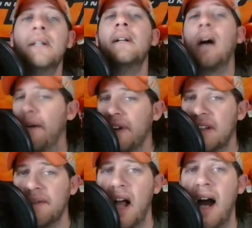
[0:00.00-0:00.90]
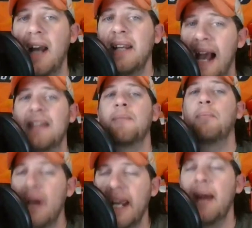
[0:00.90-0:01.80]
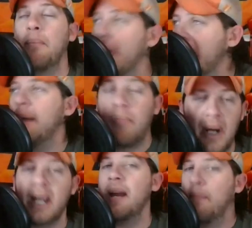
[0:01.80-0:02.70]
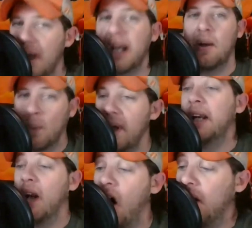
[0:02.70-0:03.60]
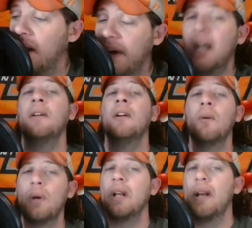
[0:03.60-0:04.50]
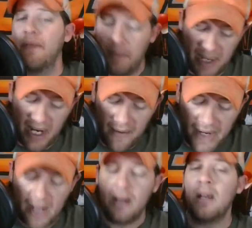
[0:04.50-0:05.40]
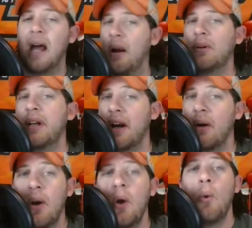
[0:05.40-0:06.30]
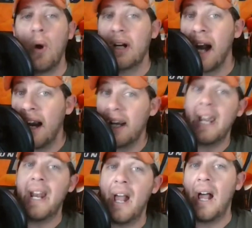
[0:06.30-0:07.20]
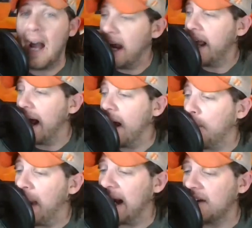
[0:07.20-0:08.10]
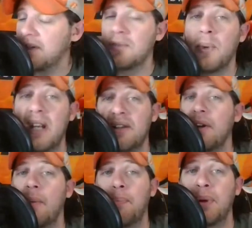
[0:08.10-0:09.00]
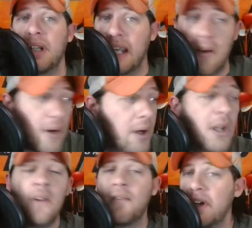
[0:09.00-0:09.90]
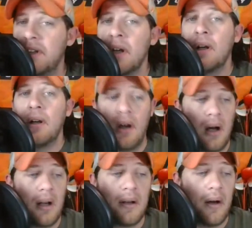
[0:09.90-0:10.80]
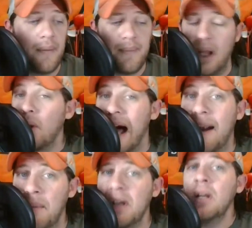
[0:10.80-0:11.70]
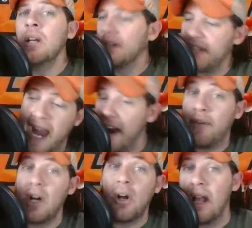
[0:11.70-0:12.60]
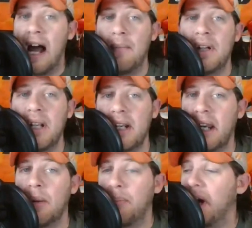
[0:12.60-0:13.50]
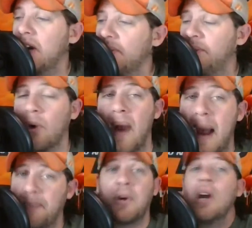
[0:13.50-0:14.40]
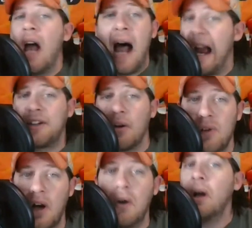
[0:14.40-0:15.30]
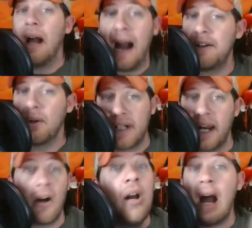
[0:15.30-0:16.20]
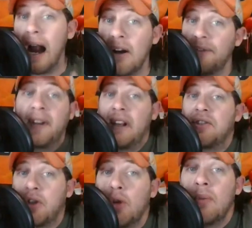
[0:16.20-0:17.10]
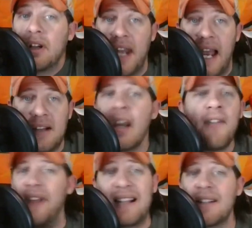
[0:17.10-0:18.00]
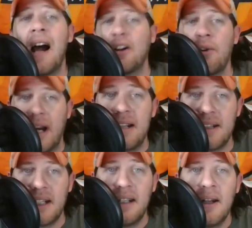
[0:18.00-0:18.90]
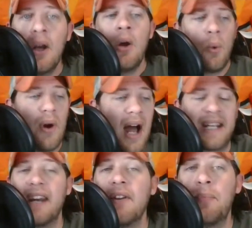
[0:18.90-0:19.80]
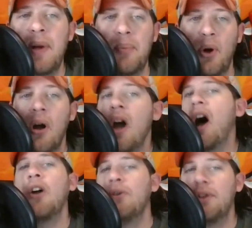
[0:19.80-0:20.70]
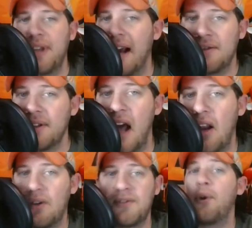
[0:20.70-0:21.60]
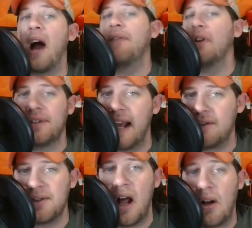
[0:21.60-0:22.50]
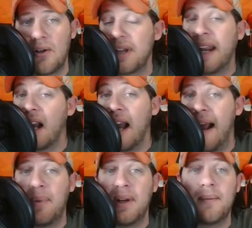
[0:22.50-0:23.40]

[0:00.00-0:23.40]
Offensive line. Yes, bring it, bring it, bring it, bring it. We need all of it. We need every bit of it. I don't care what kind of NIL packages we need to start putting together for these O-linemen. Does every O-lineman need to get a brand new Ford Raptor? I don't know. I don't care. I don't think that's too much to ask. That's not crazy. We're not giving people $100,000, $500,000. It ain't going to happen.